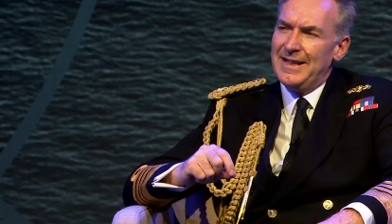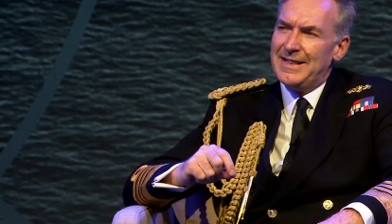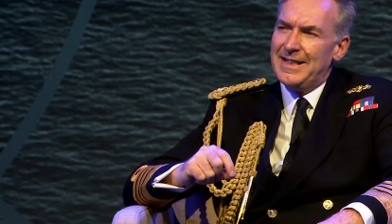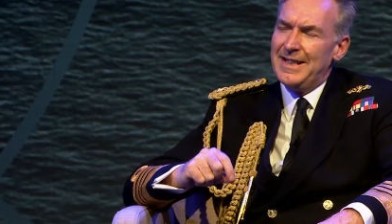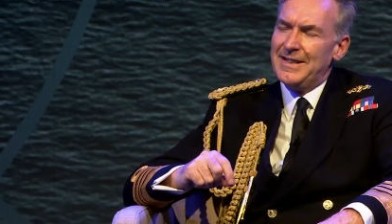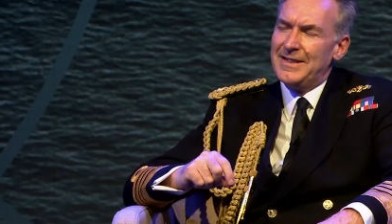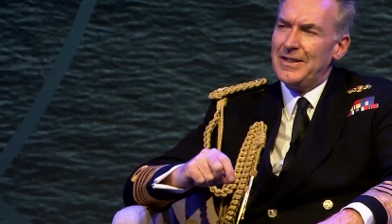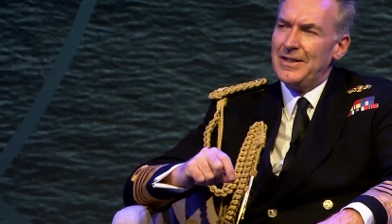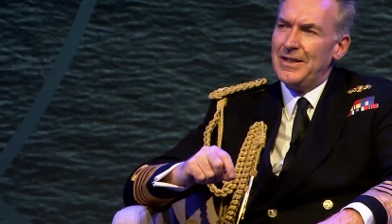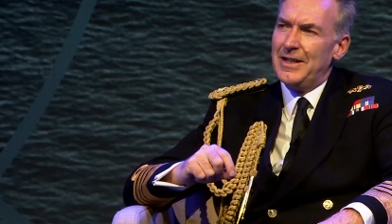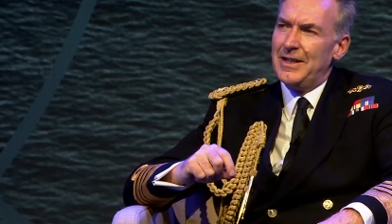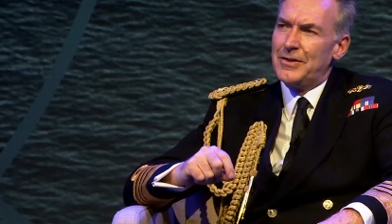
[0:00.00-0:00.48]

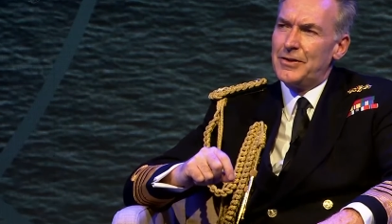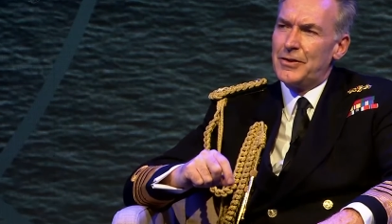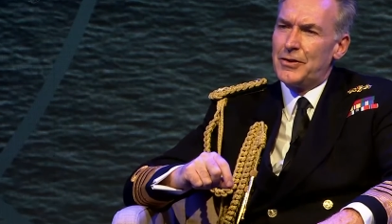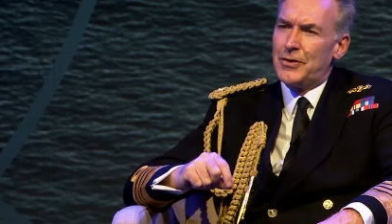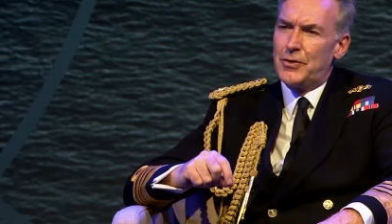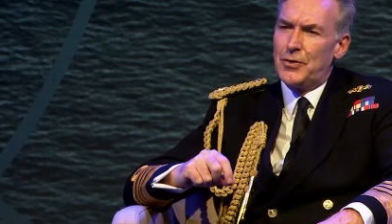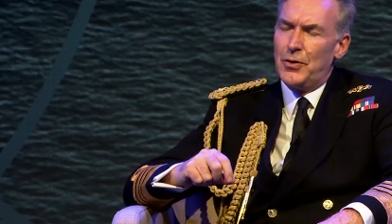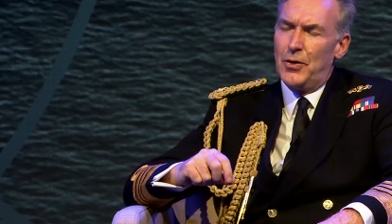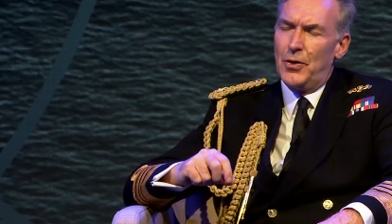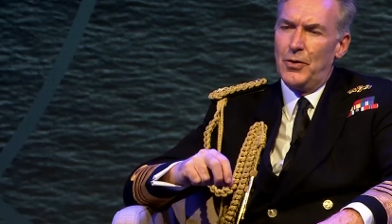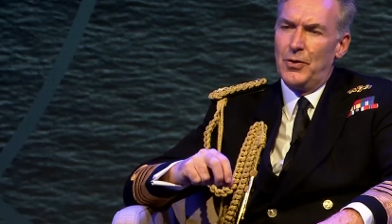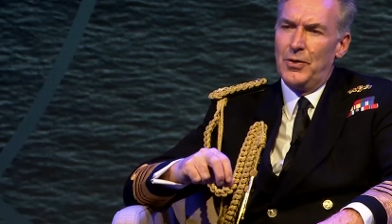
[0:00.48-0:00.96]
isn't as
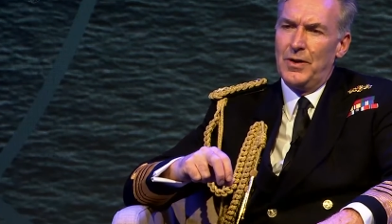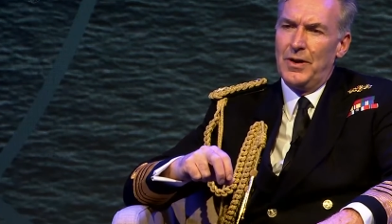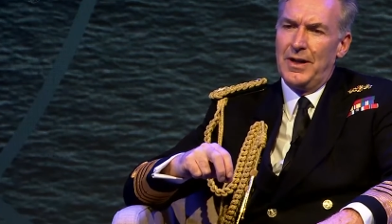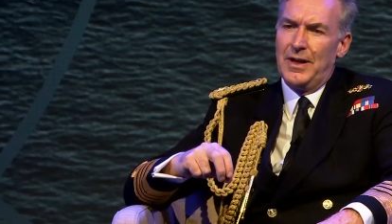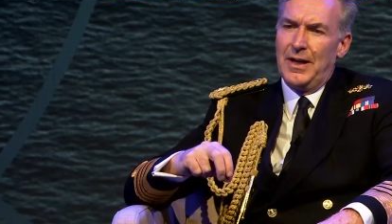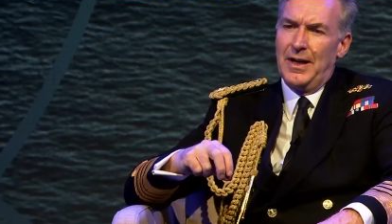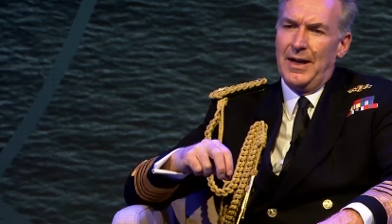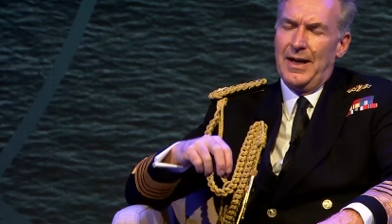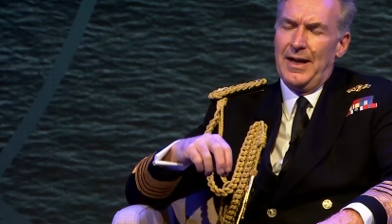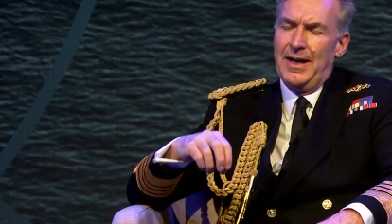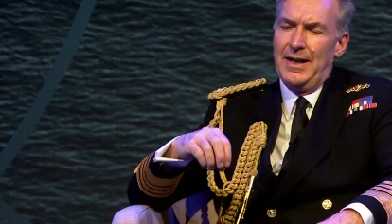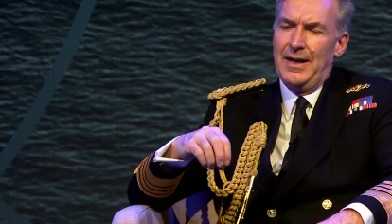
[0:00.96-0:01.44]
strong
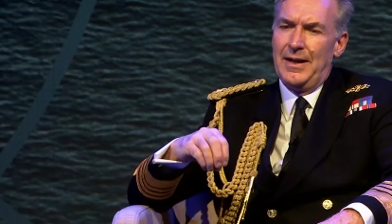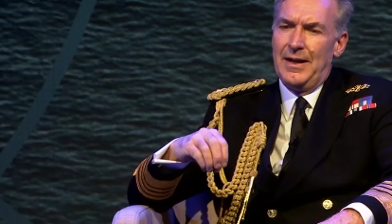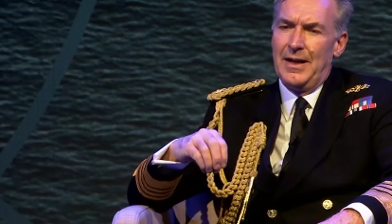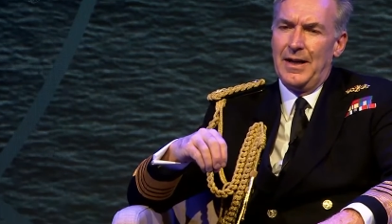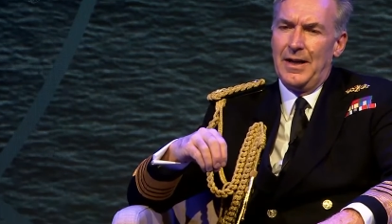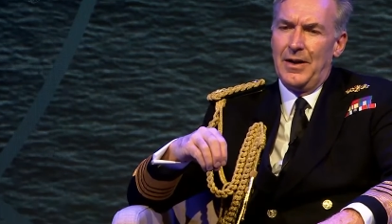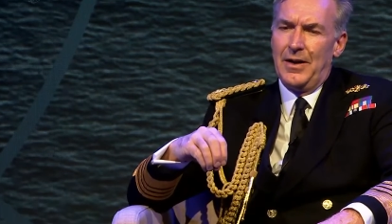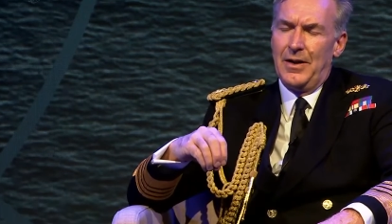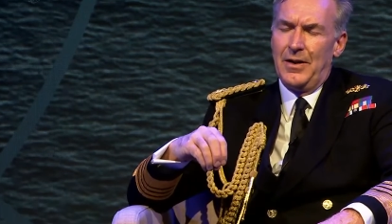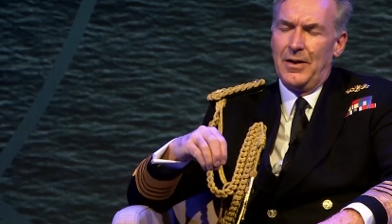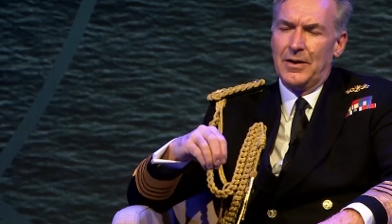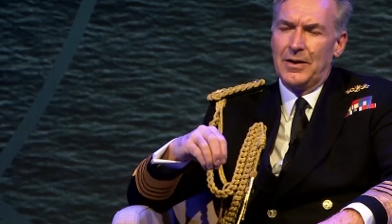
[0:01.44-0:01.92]
in
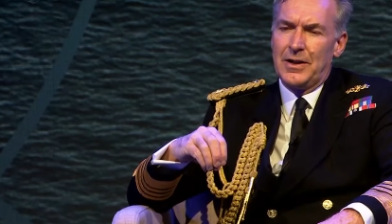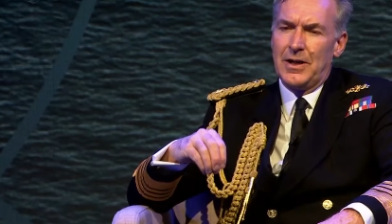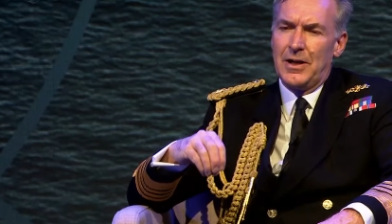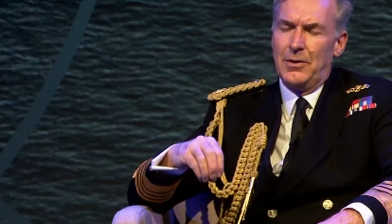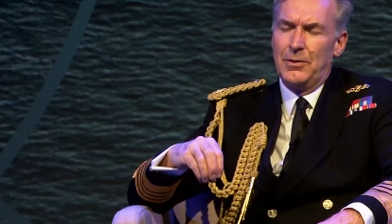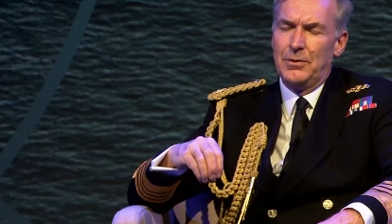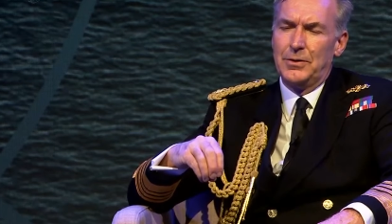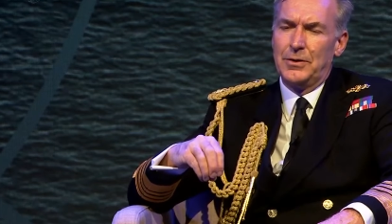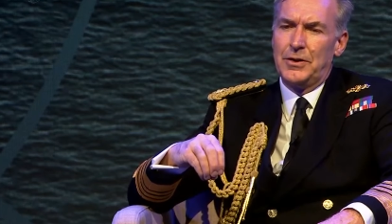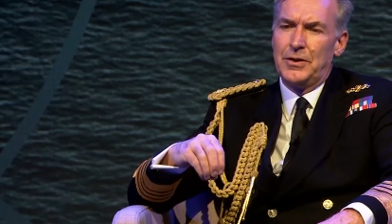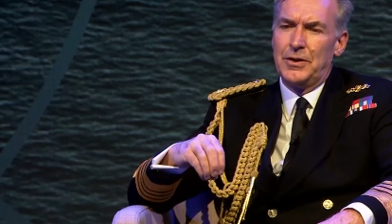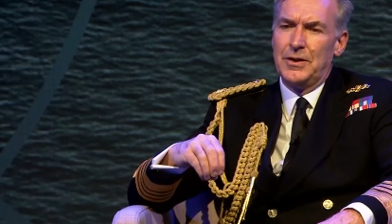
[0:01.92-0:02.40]
our
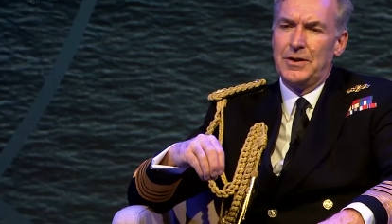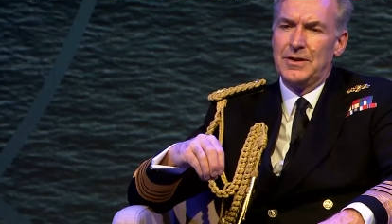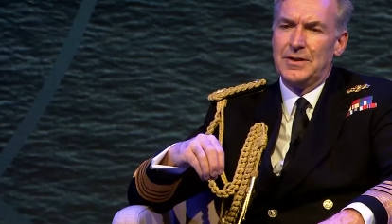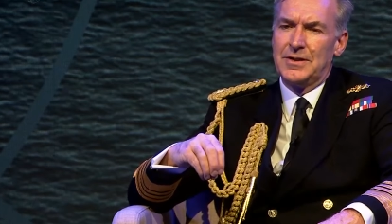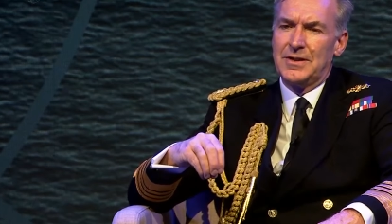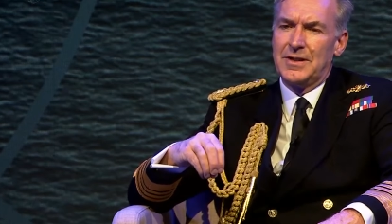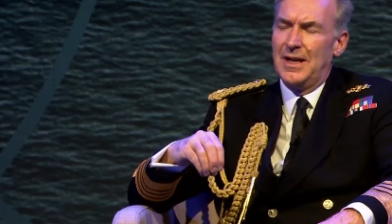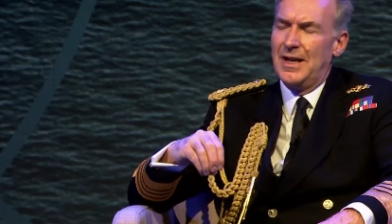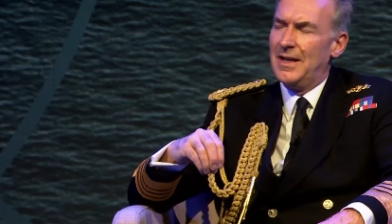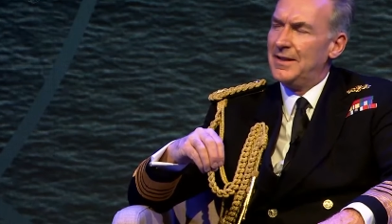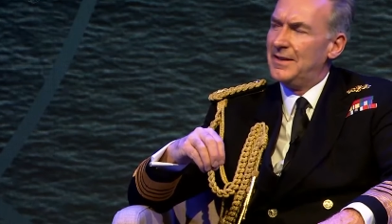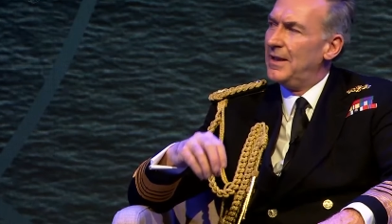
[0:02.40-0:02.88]

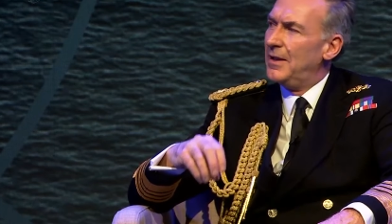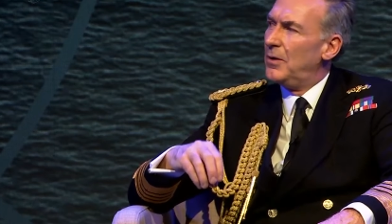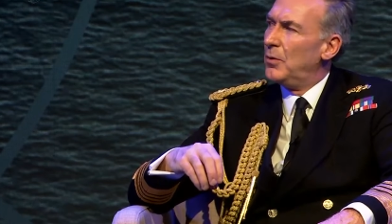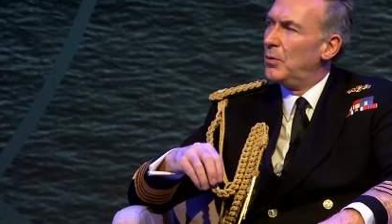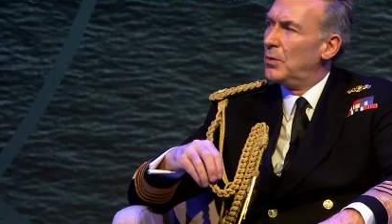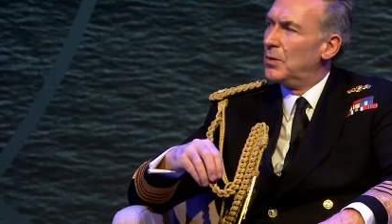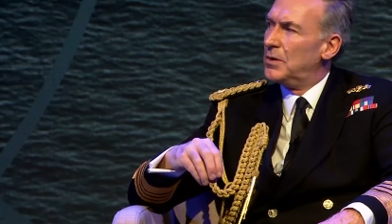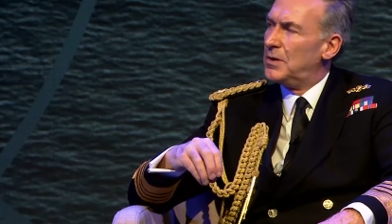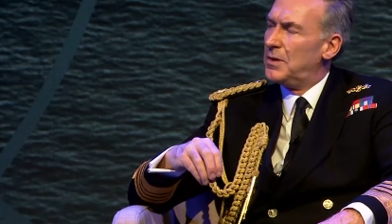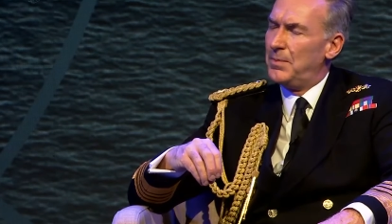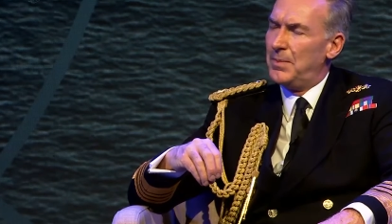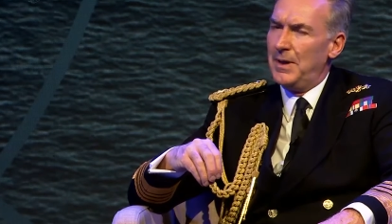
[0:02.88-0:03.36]
cultures as it
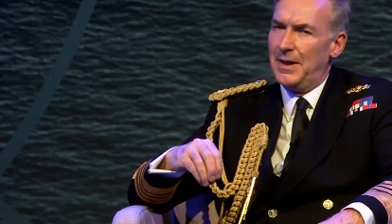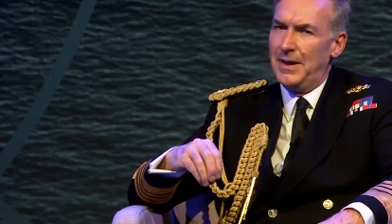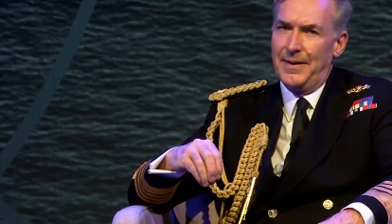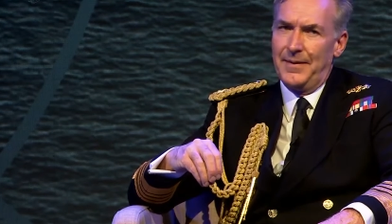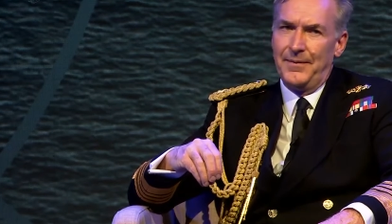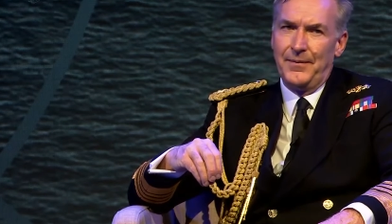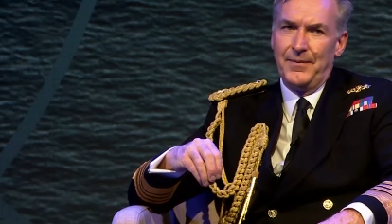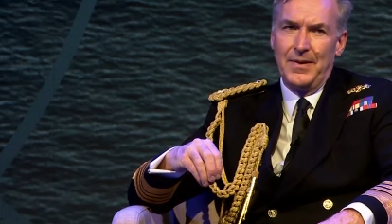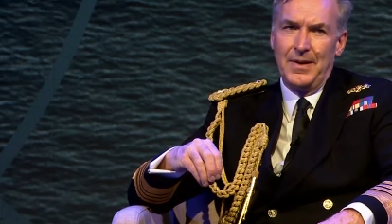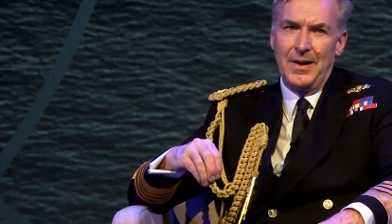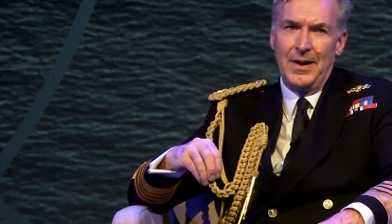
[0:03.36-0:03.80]
ought to be.